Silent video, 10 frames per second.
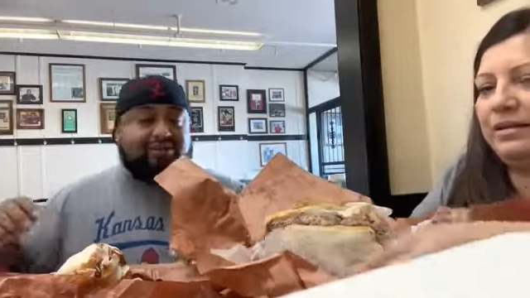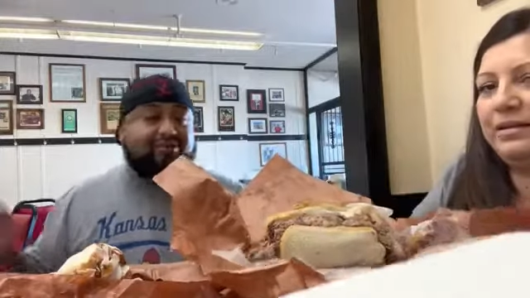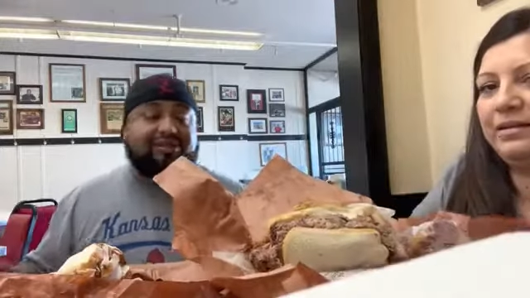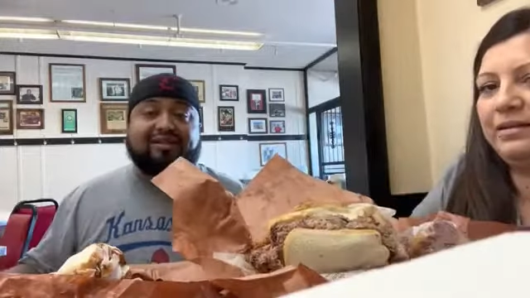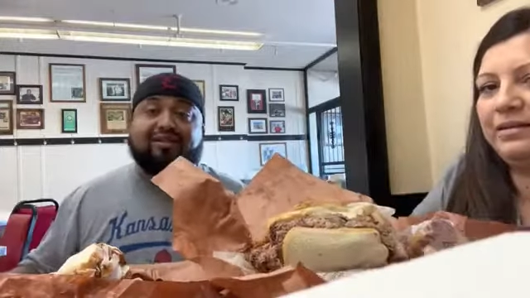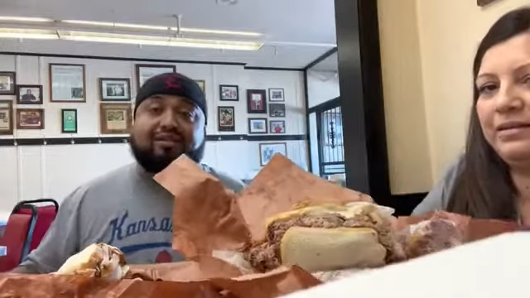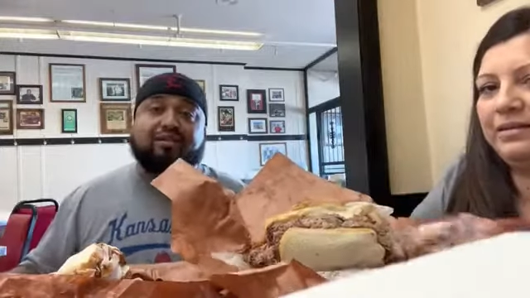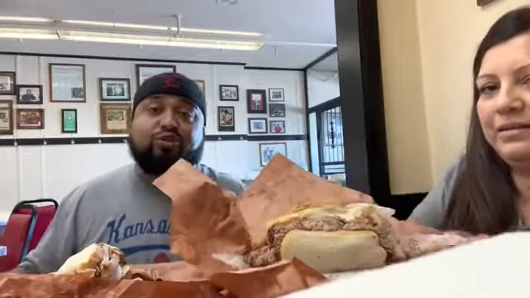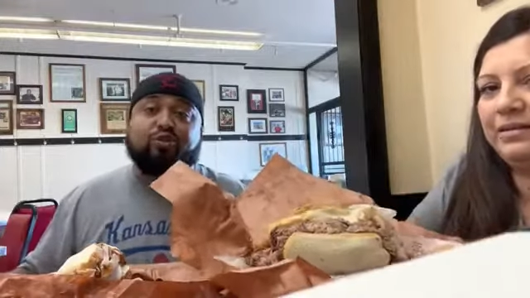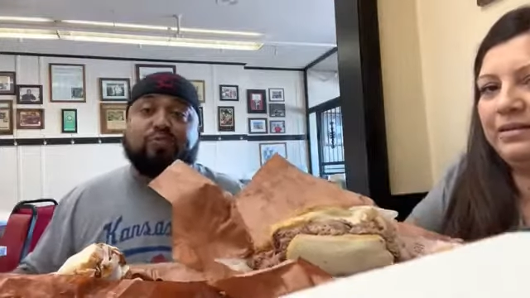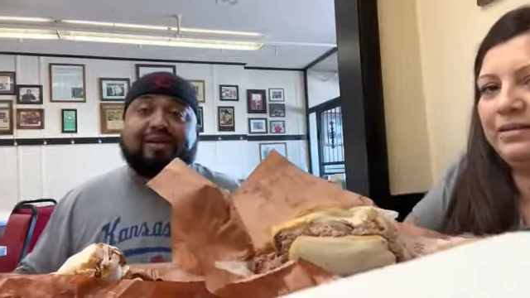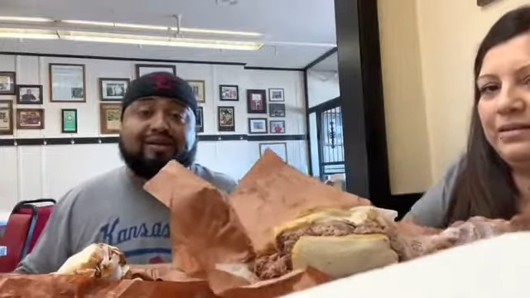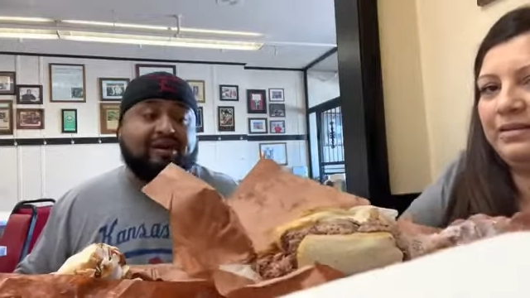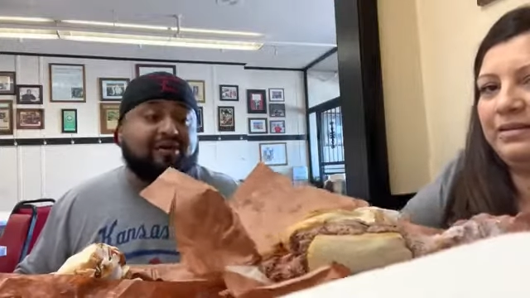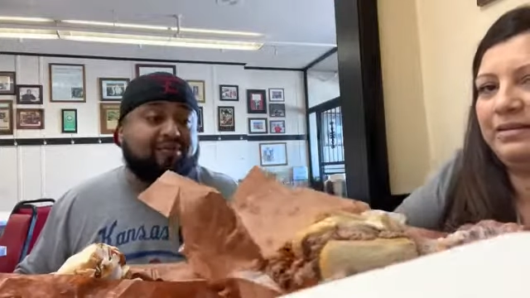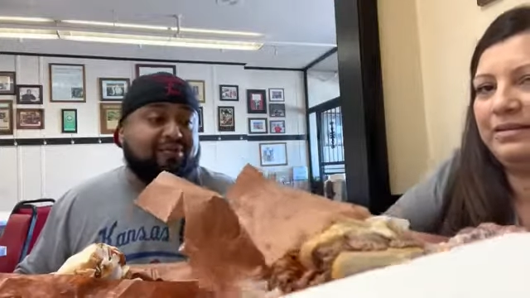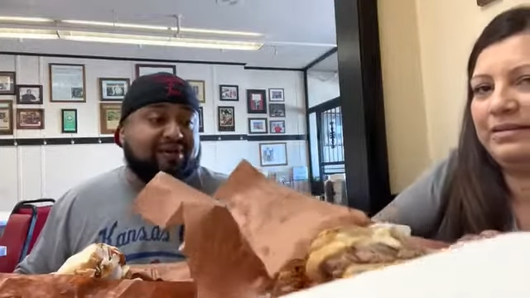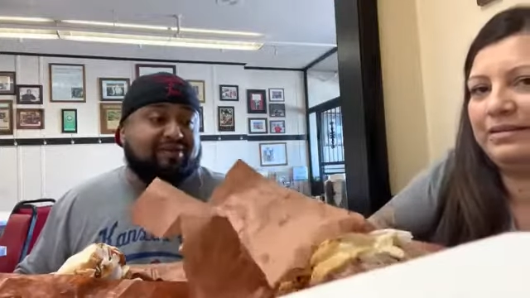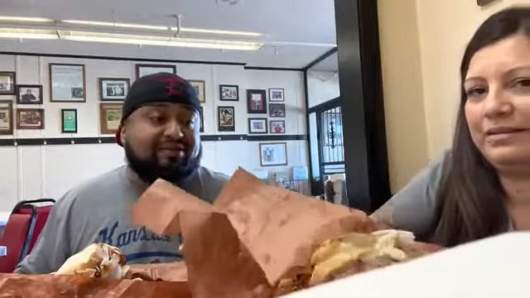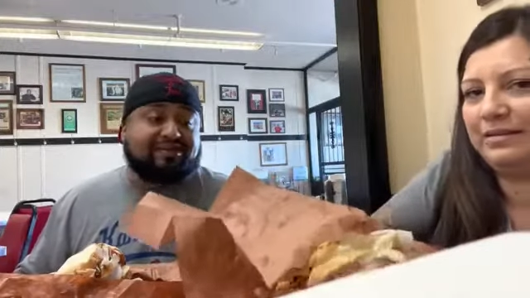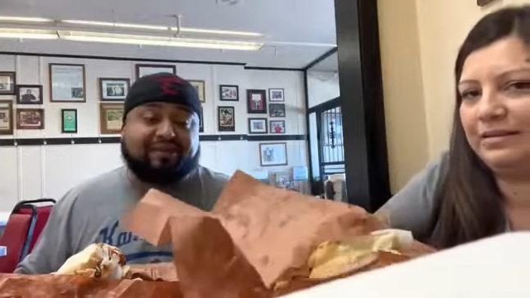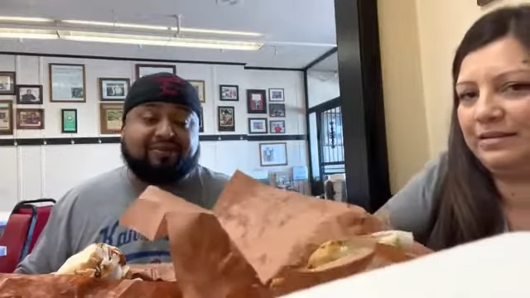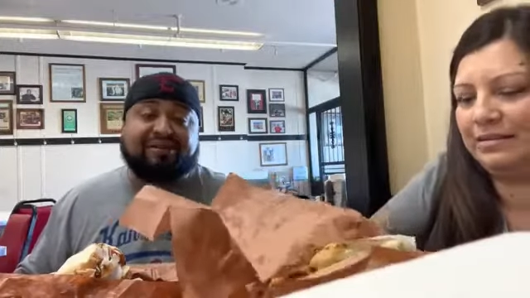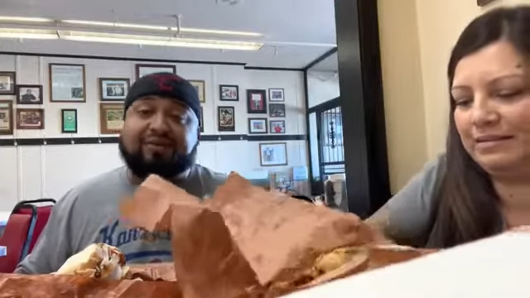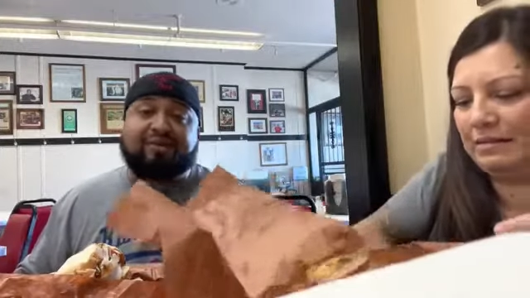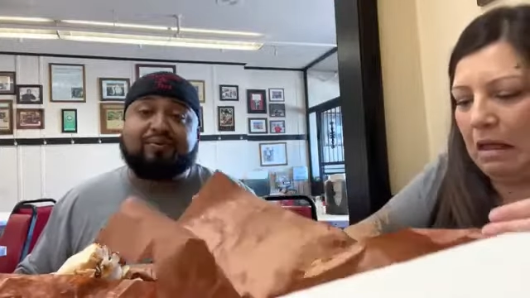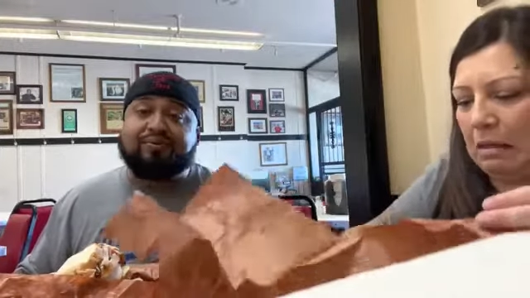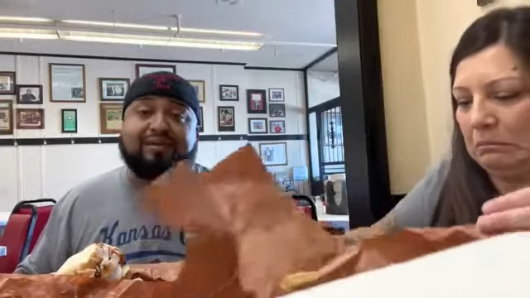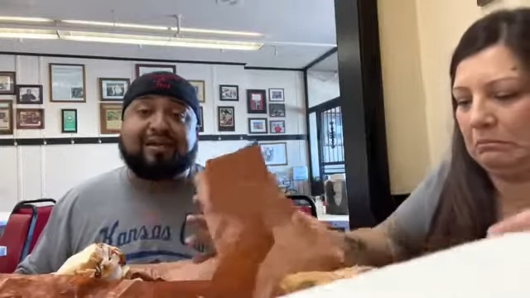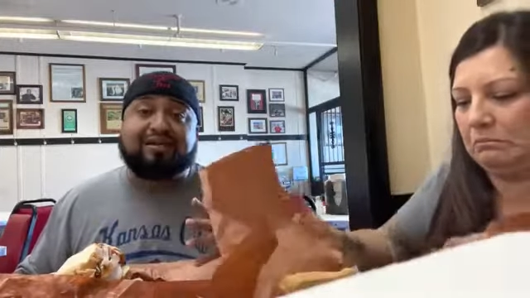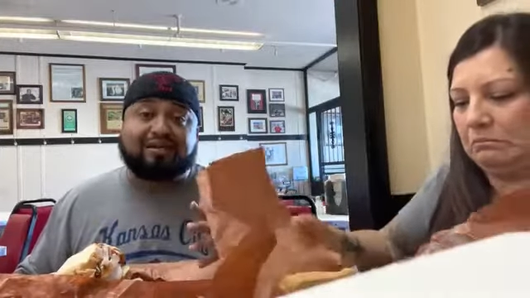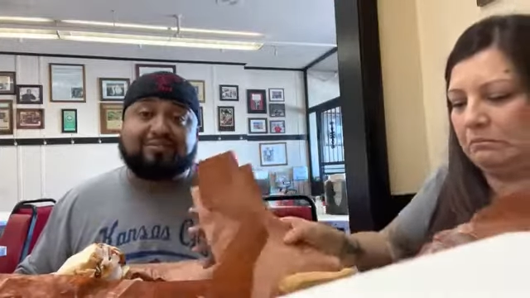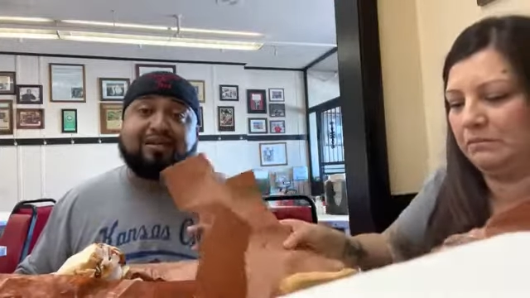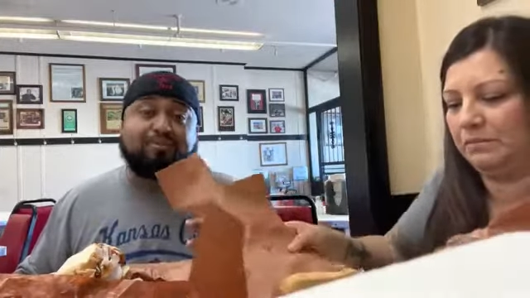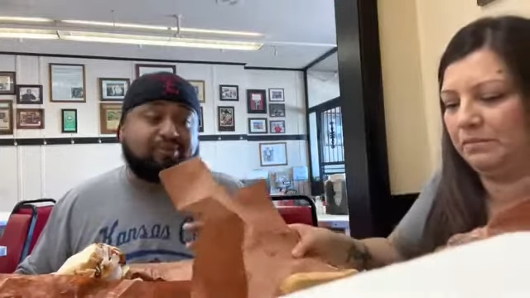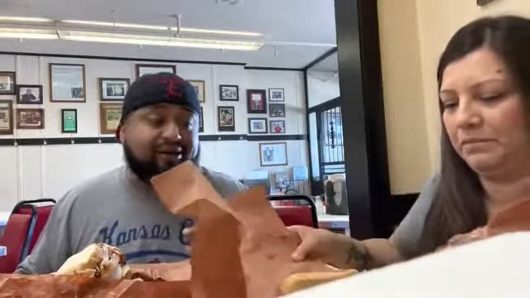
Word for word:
Speaker 1: So we got the, the two meat combo, and obviously we didn't know it comes in